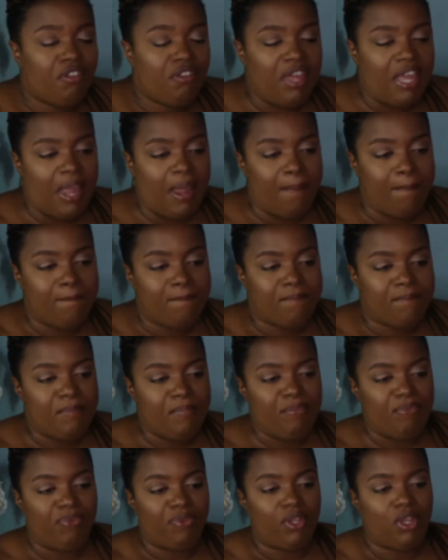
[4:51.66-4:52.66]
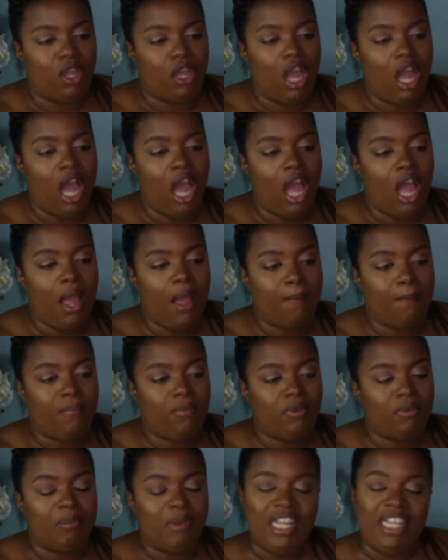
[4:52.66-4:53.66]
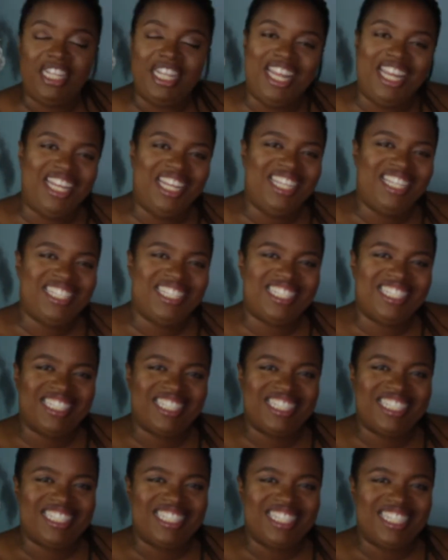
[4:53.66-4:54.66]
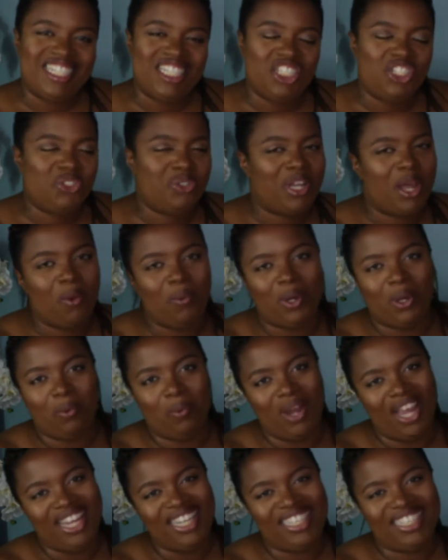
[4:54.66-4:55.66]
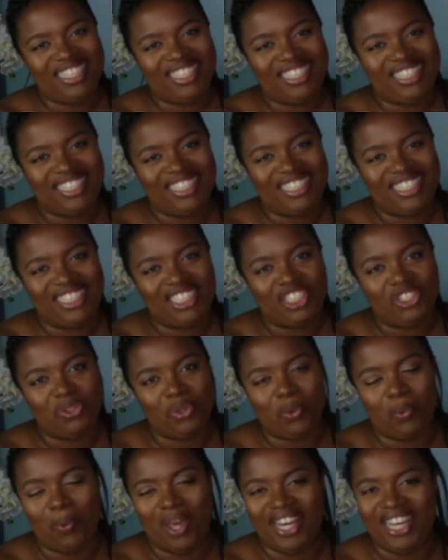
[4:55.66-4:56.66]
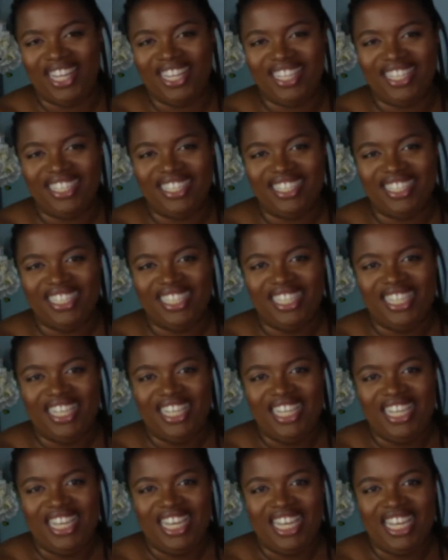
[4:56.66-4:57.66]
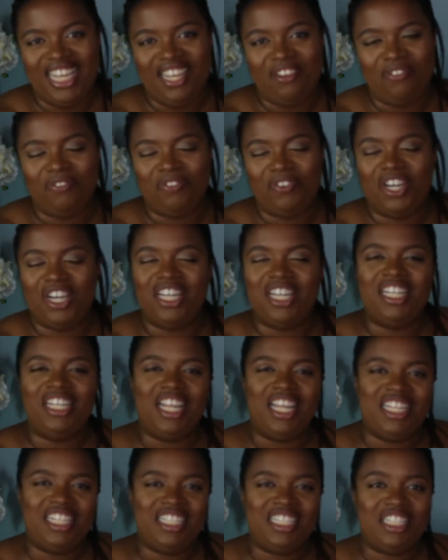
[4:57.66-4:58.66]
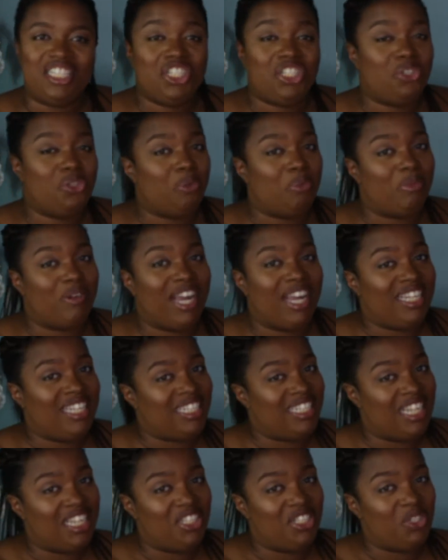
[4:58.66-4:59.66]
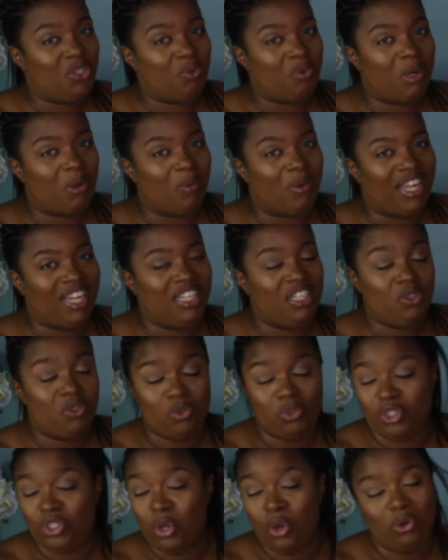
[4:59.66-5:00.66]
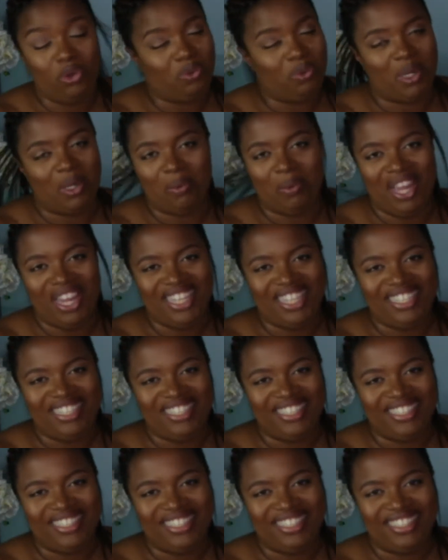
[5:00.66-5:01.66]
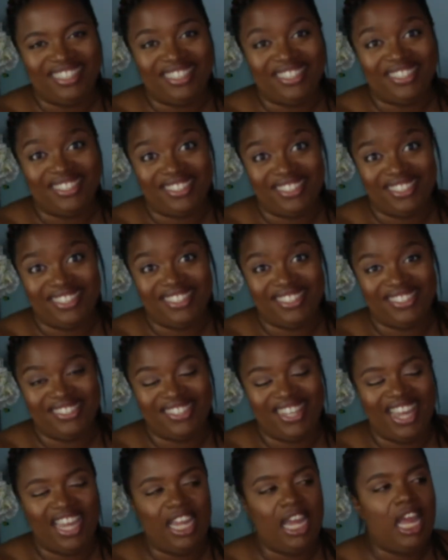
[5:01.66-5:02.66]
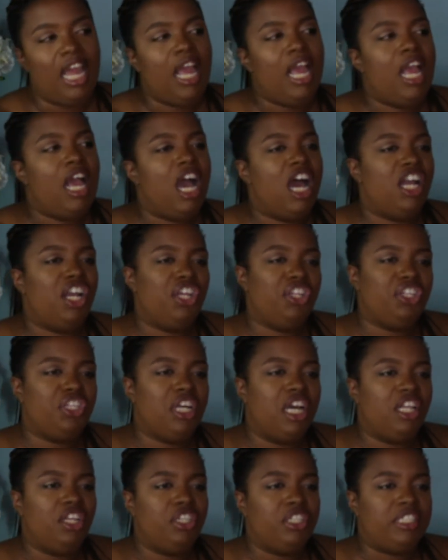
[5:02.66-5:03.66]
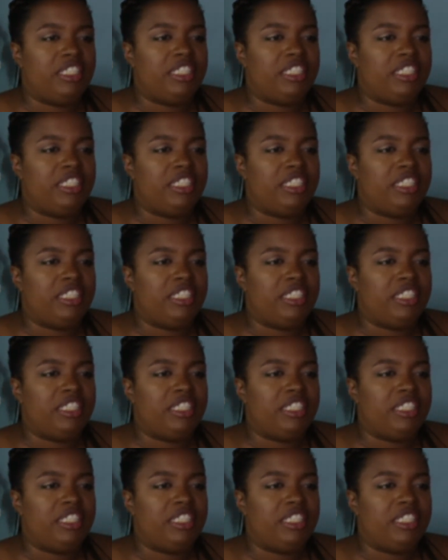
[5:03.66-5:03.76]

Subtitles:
thing, my ladies, do not wear white to the wedding. Unless your bride says to wear white, don't wear white. Okay? Another color to